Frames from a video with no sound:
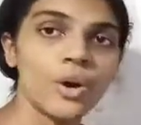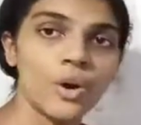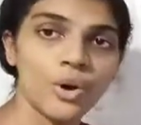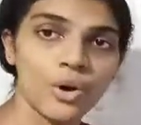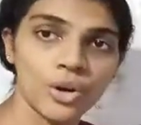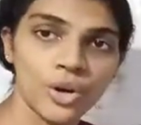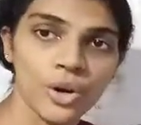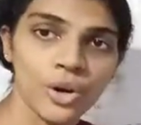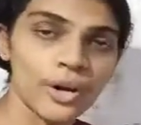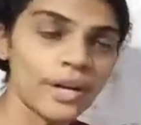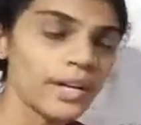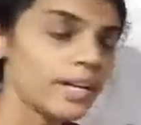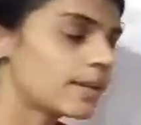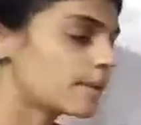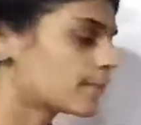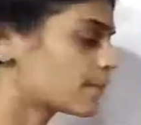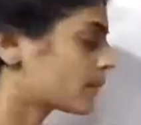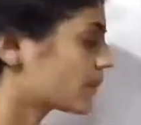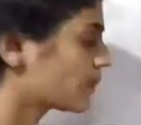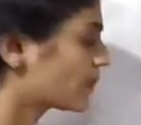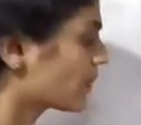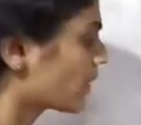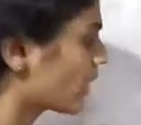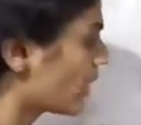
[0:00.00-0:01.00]
choroid,
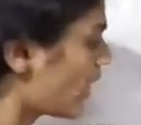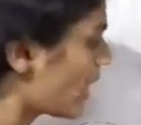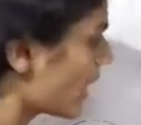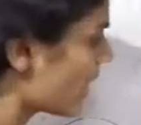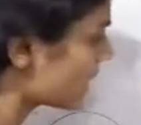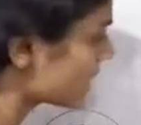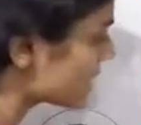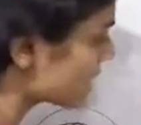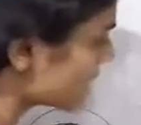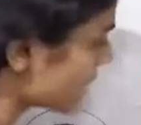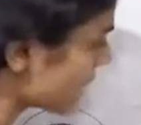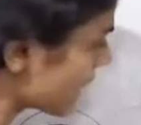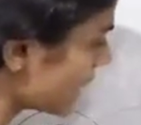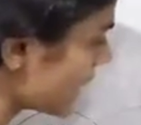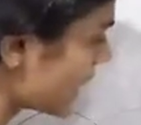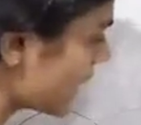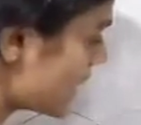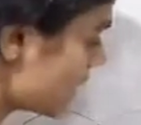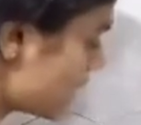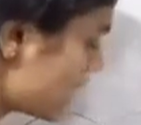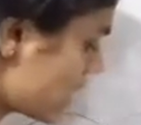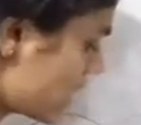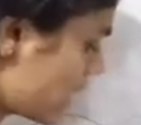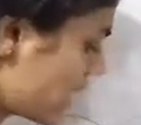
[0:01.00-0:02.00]
and
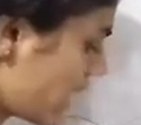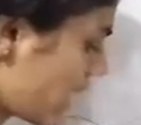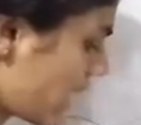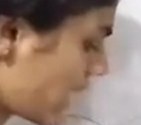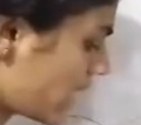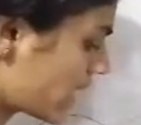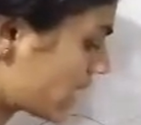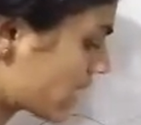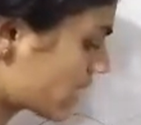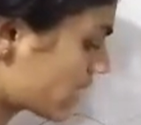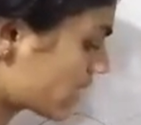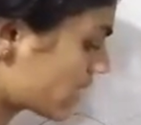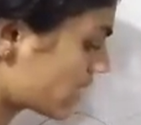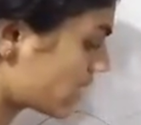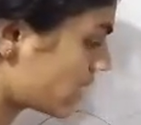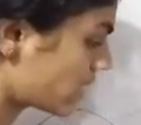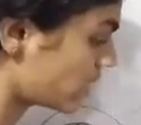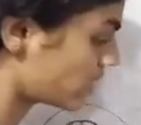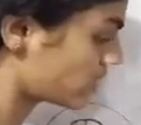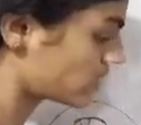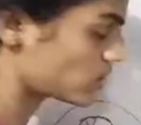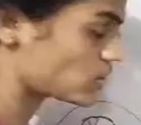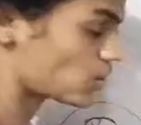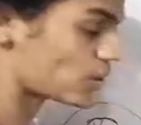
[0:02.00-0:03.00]
second layer is
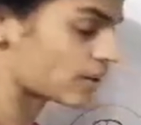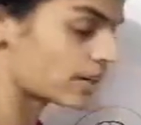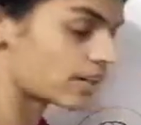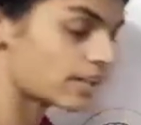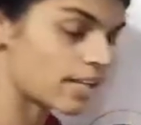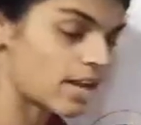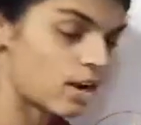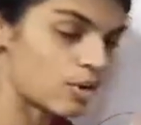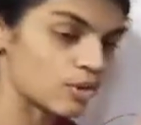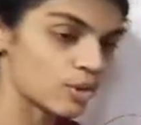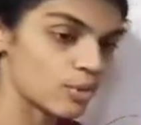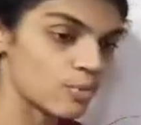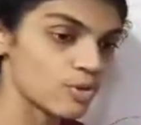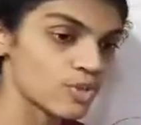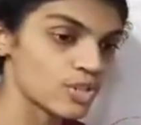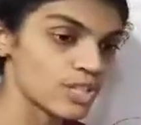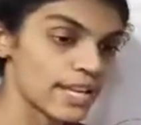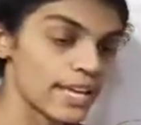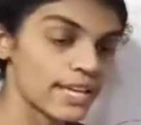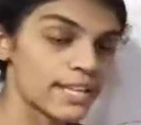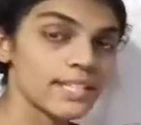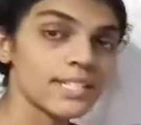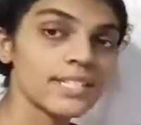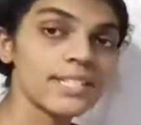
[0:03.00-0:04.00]
the outermost
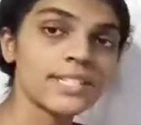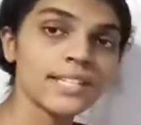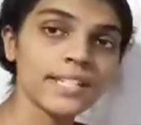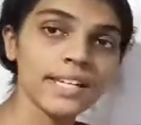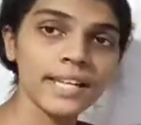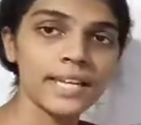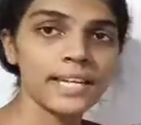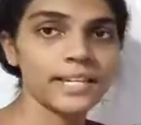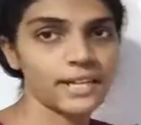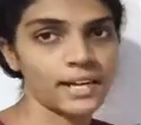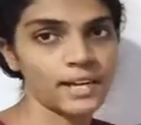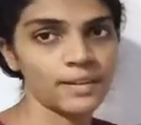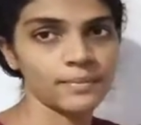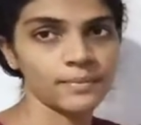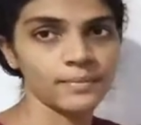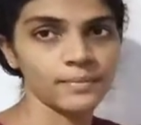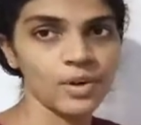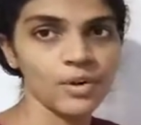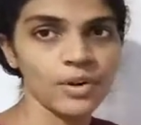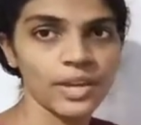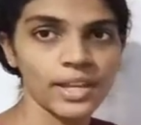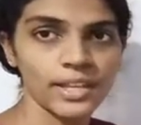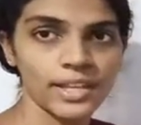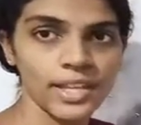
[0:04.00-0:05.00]
layer is sclera.
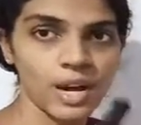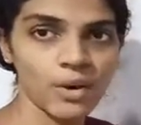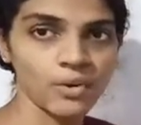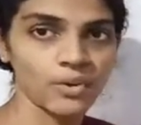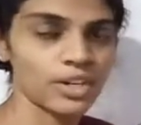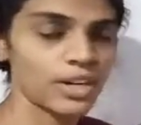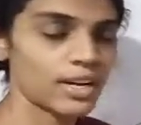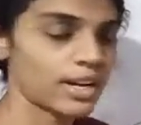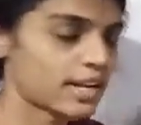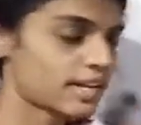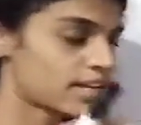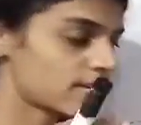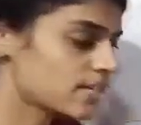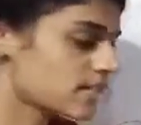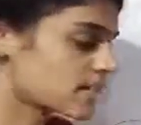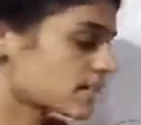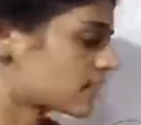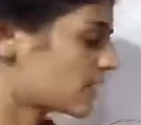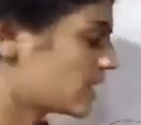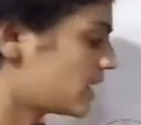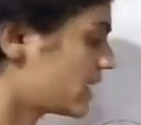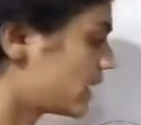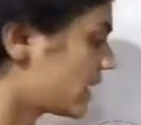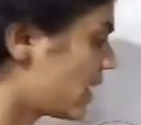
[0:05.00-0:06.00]
Okay, the outer layer is
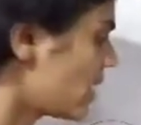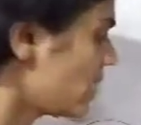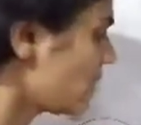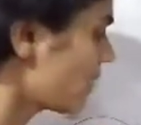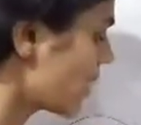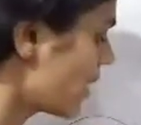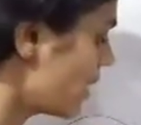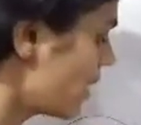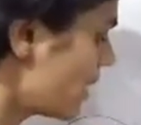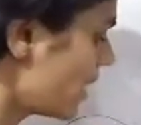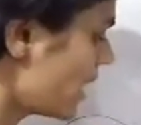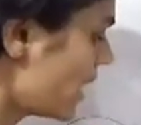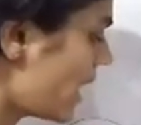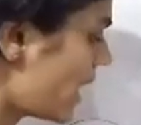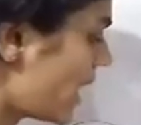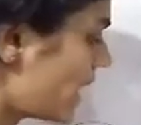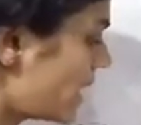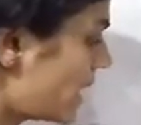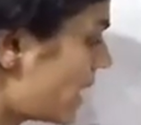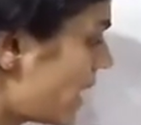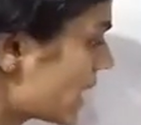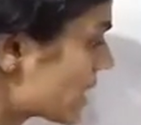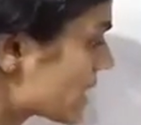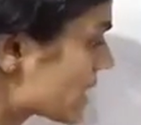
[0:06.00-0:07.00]
sclera,
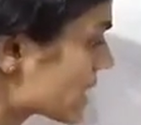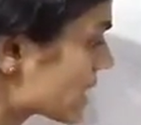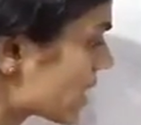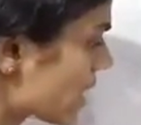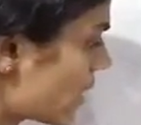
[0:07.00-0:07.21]
and next